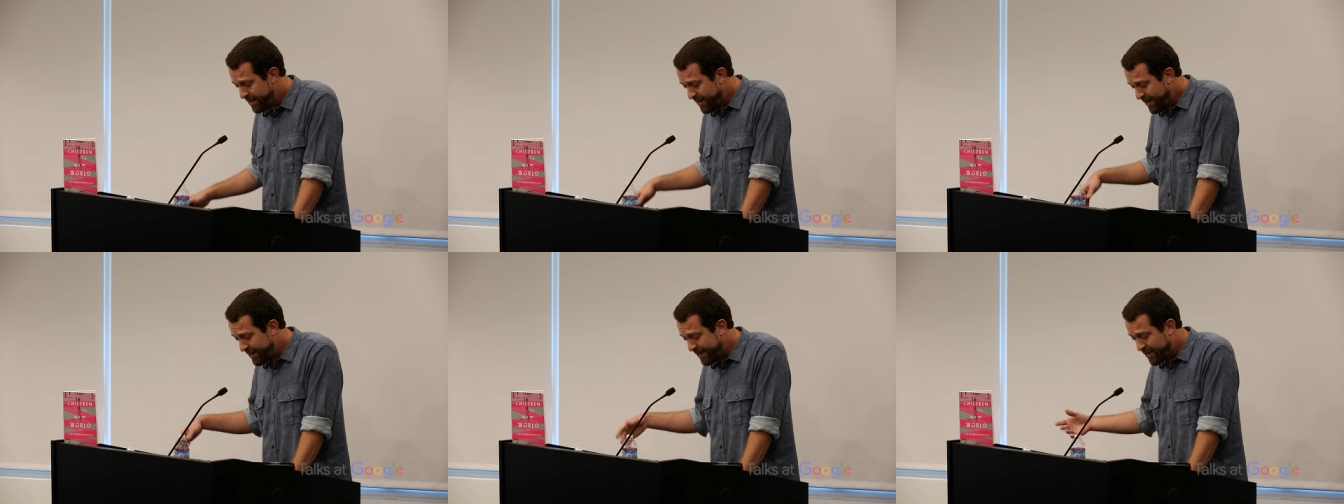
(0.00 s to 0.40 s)

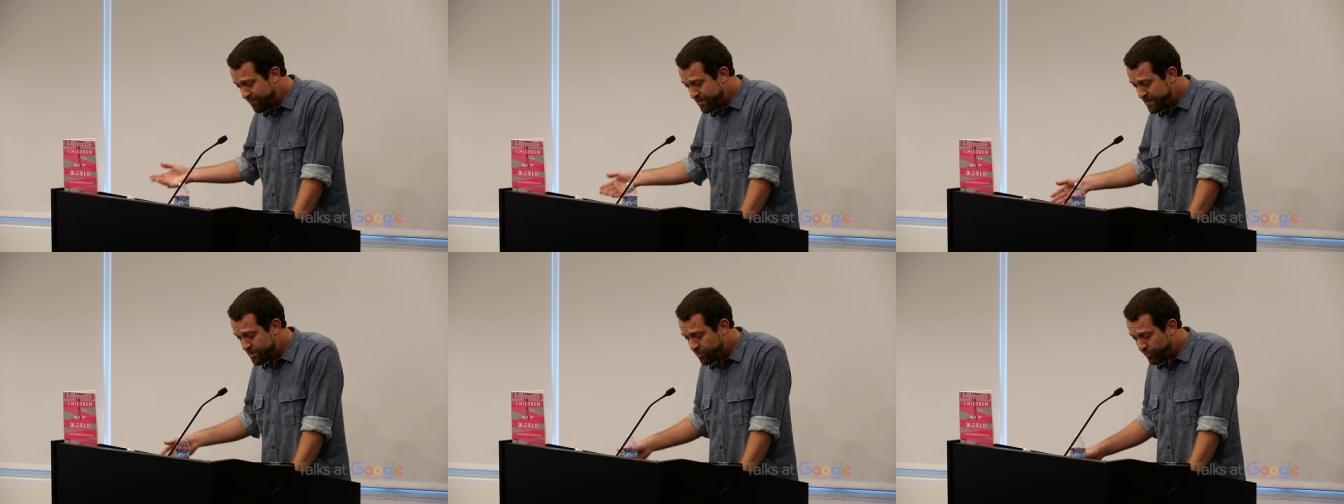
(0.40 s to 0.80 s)
I let them
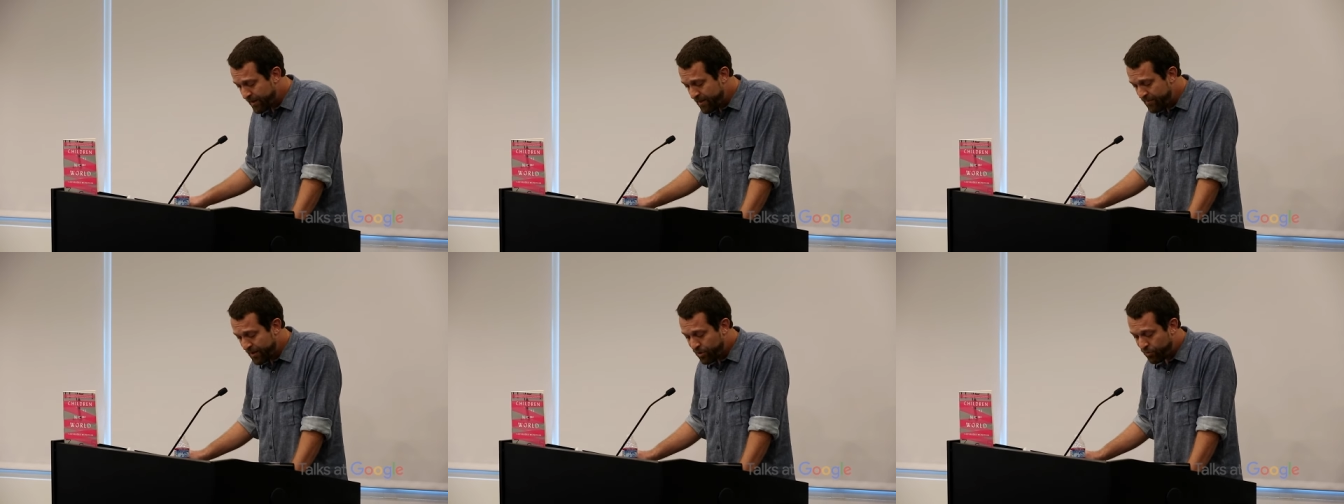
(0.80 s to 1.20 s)

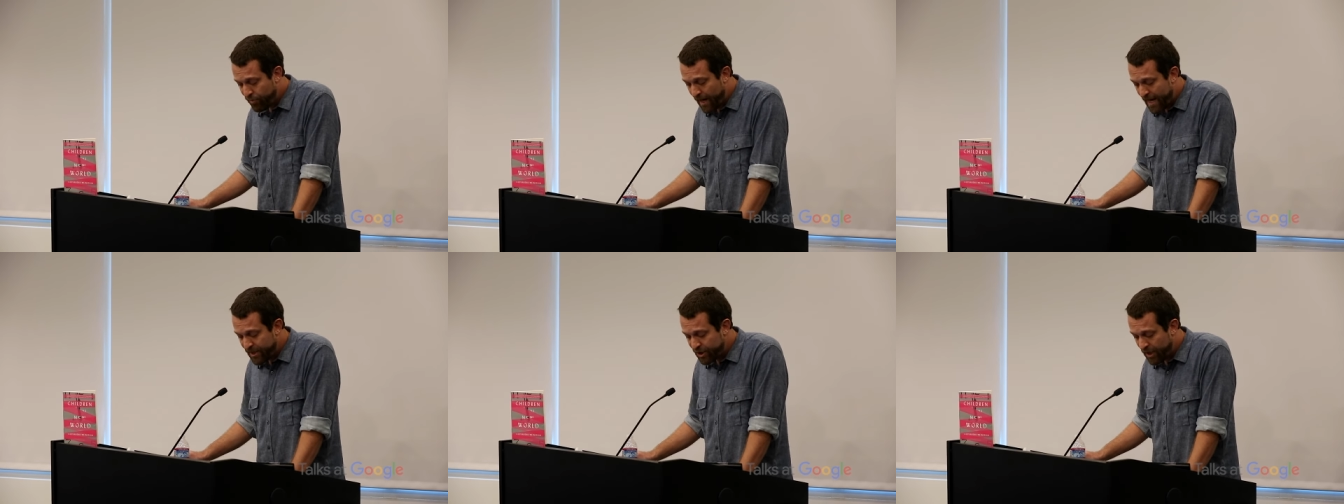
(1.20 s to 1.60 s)
stream a
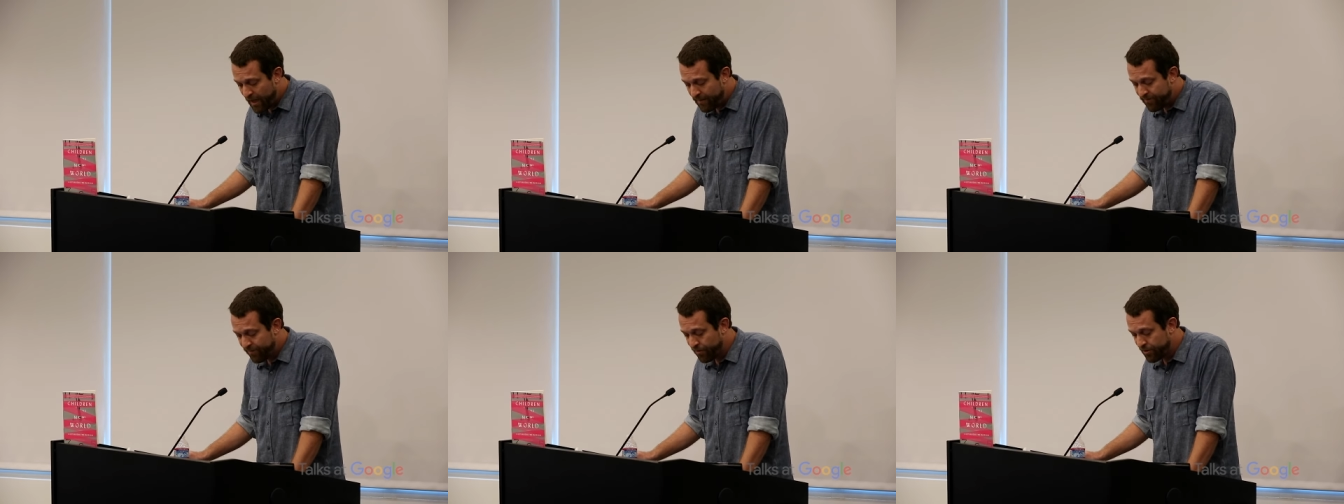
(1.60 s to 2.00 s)
thrash
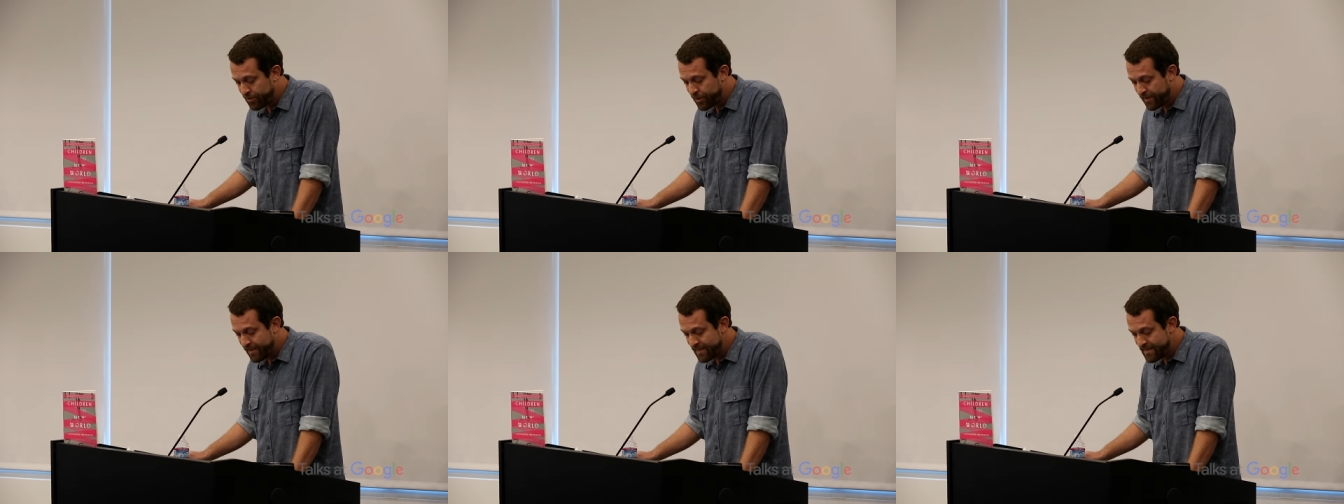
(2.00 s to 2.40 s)
hop
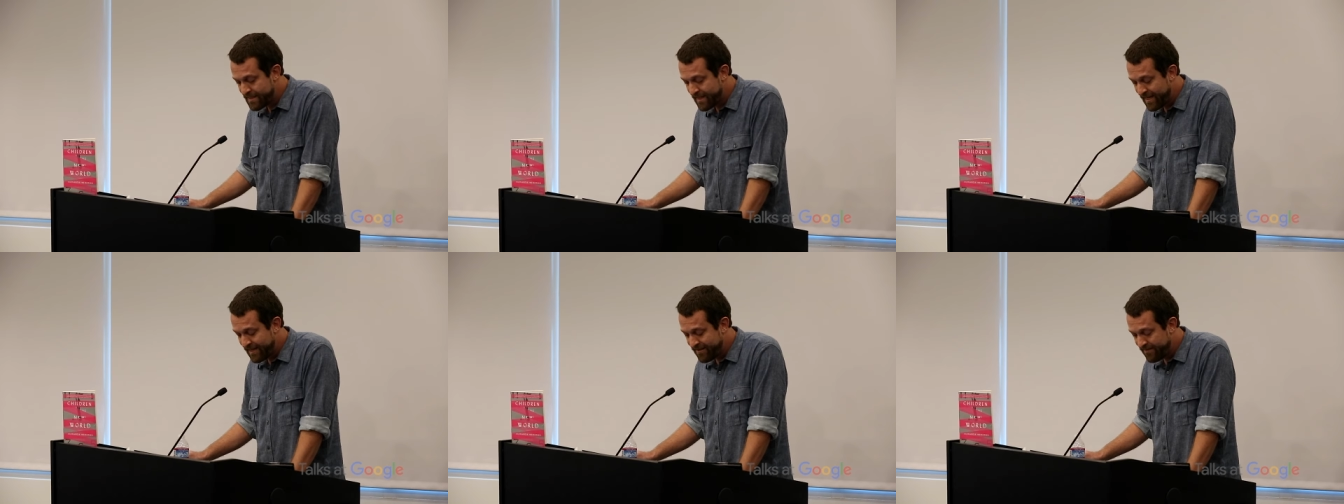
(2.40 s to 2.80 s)
version
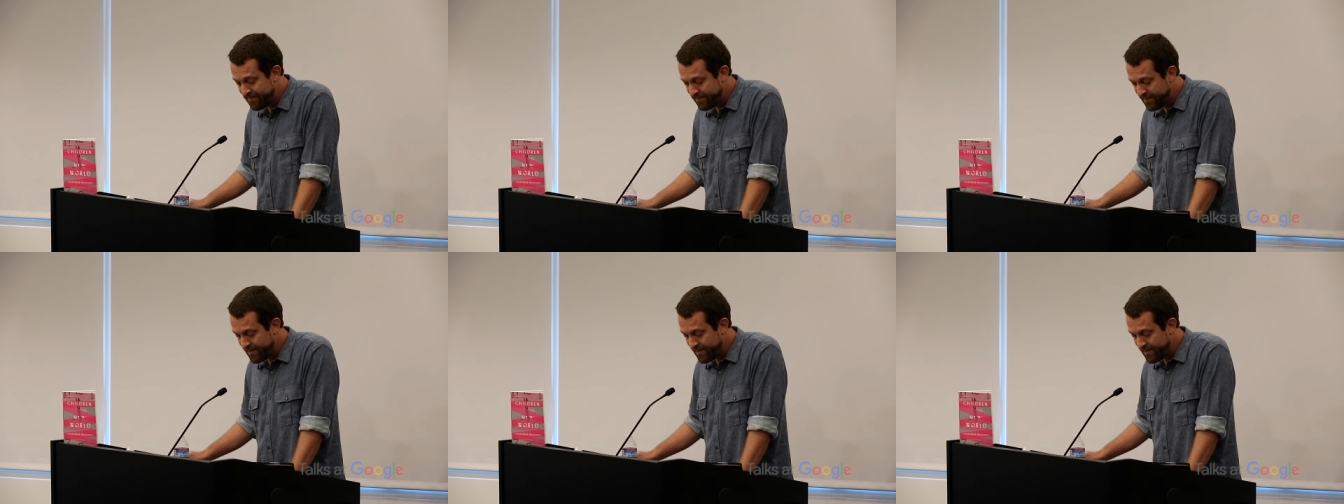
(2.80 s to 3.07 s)
instead.